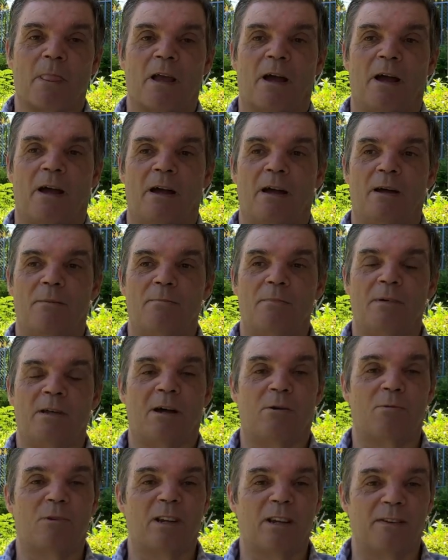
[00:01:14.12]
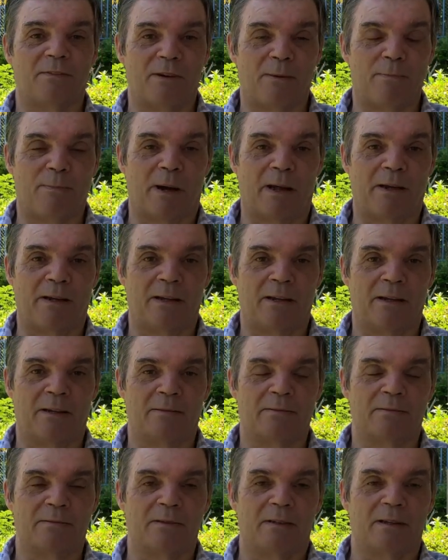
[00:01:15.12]
Now they lived in
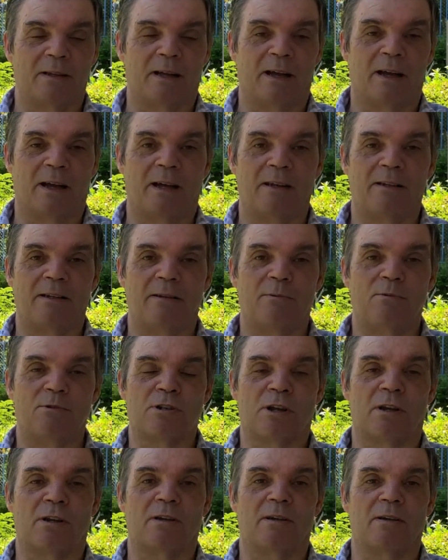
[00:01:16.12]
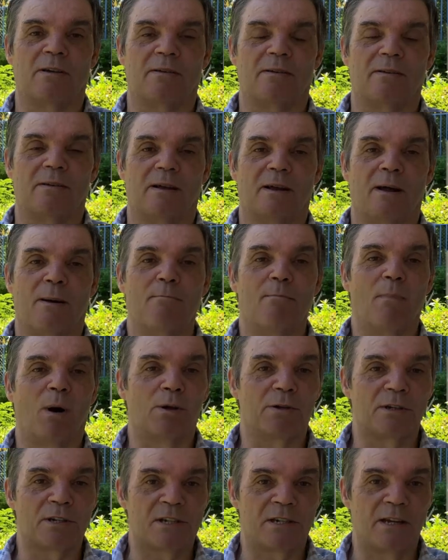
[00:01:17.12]
Pattaya and he was on a
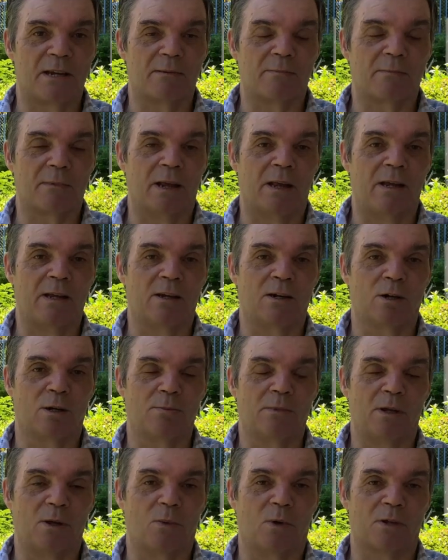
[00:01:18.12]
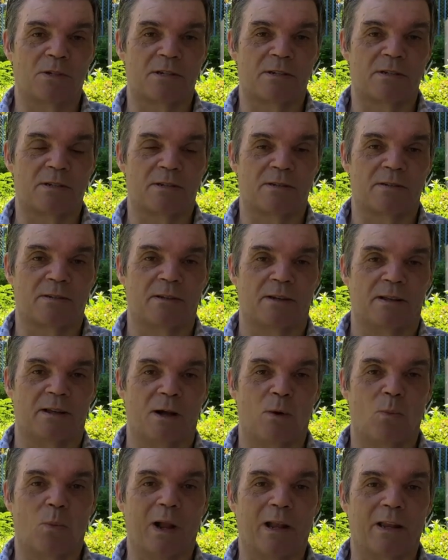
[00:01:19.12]
modest income. He wasn't
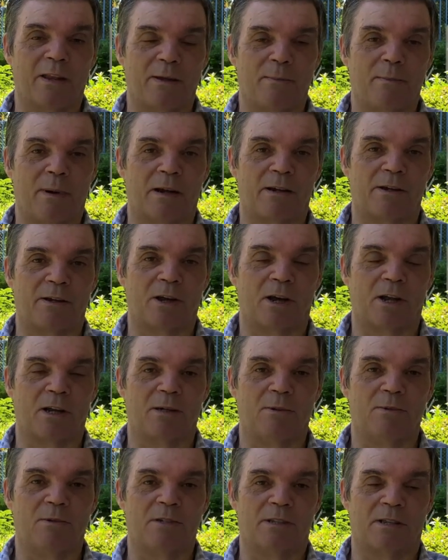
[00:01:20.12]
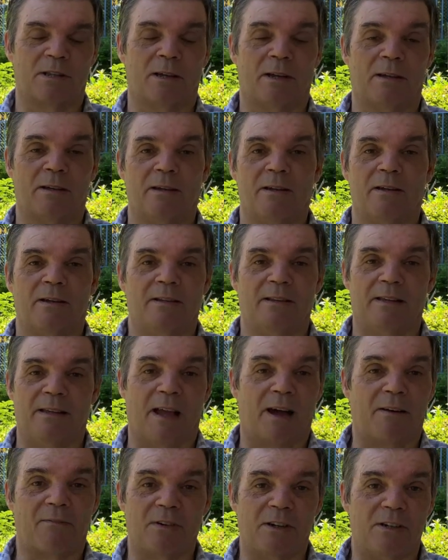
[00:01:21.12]
a wealthy man at all. He was the
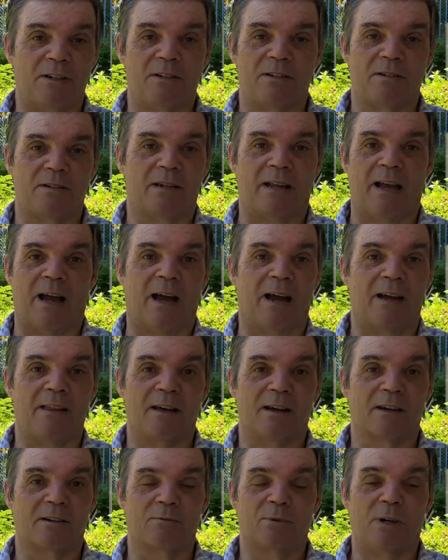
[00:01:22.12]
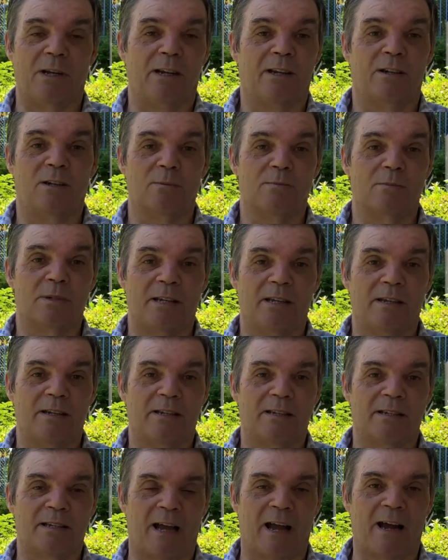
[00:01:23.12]
average guy that really comes here
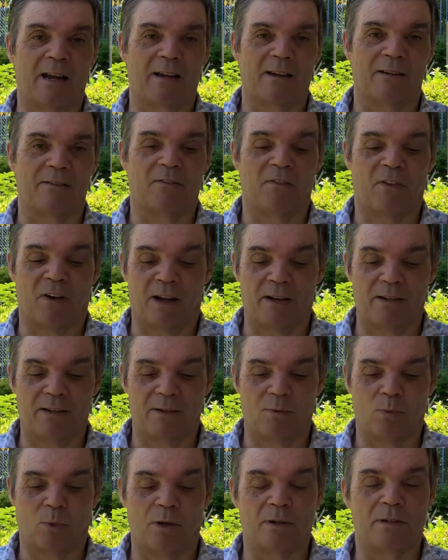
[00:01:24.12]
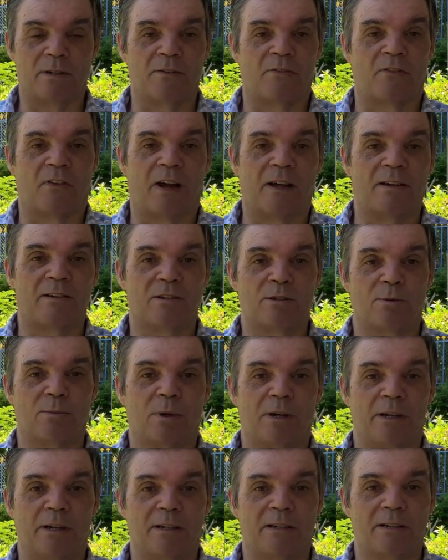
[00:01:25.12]
to Thailand wanting to find
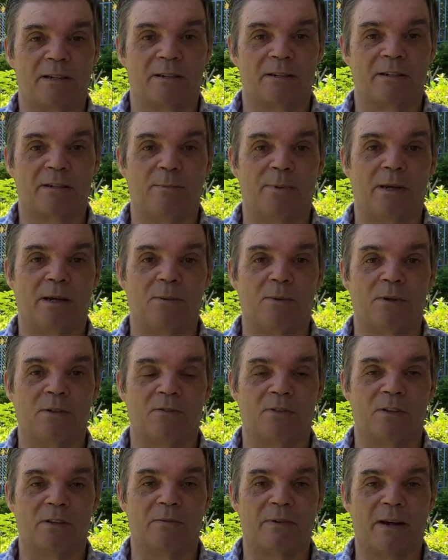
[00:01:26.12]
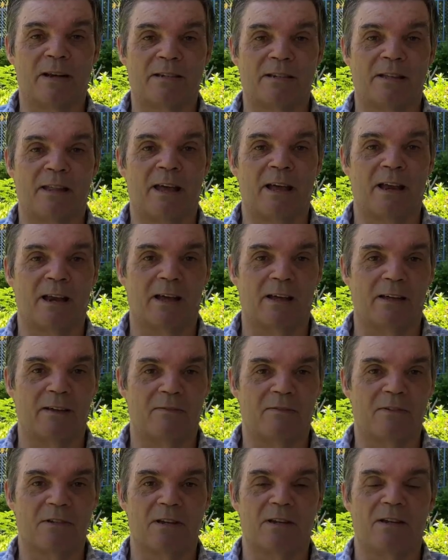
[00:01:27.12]
somebody to be with for the rest of their
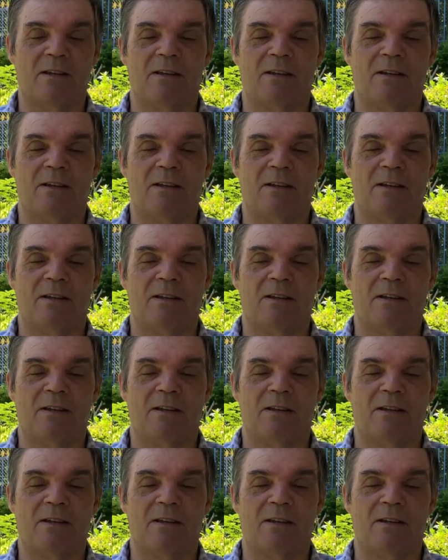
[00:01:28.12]
lives.